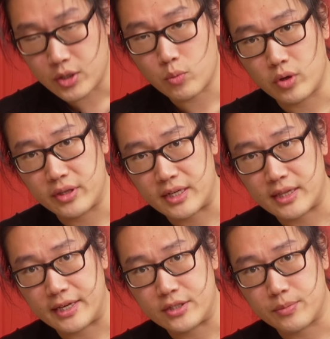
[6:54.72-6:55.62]
you want the
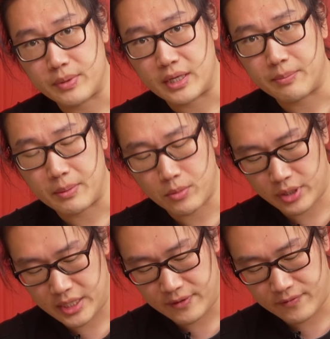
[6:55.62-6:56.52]
clay to be a bit more
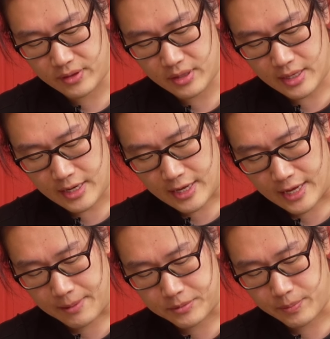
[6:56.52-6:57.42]
even.
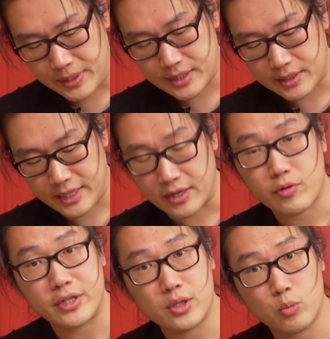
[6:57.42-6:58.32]
So basically
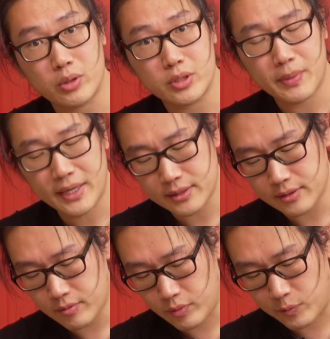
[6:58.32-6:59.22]
increase your wheel speed.
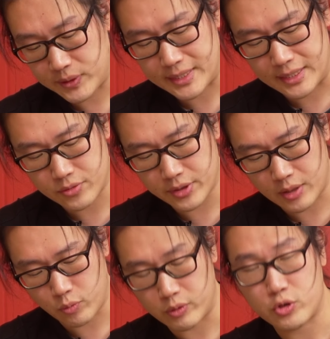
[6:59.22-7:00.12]
When we're centering,
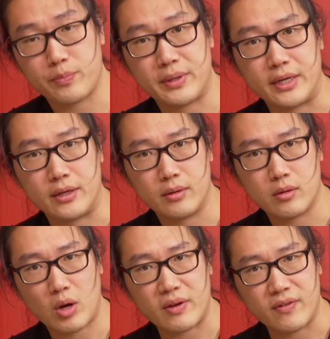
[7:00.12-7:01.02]
our wheel should be quite